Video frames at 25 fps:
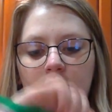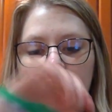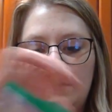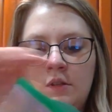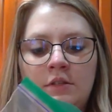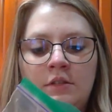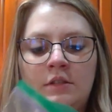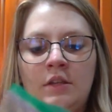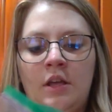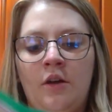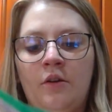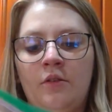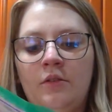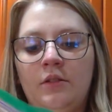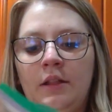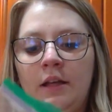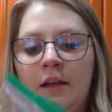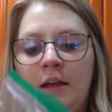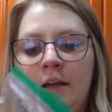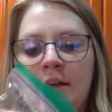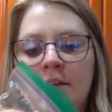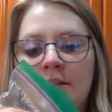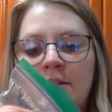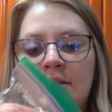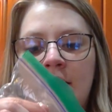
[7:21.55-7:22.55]
So
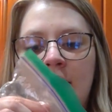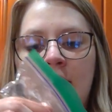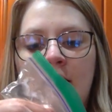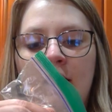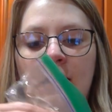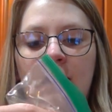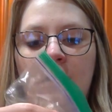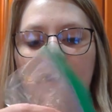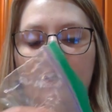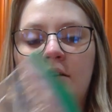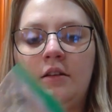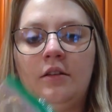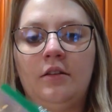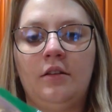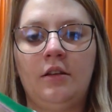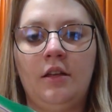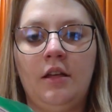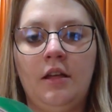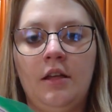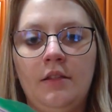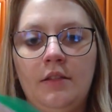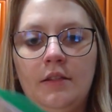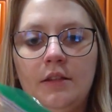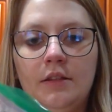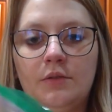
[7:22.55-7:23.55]
like I said,
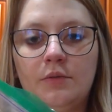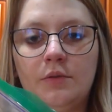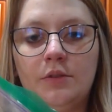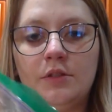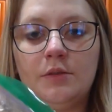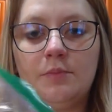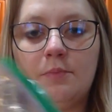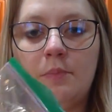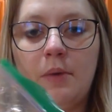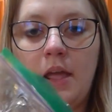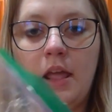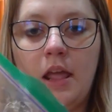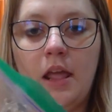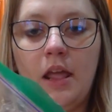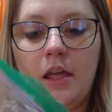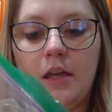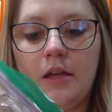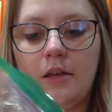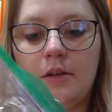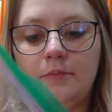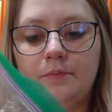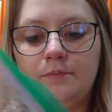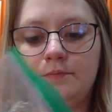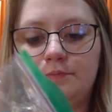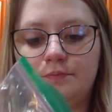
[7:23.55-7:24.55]
this one's pink.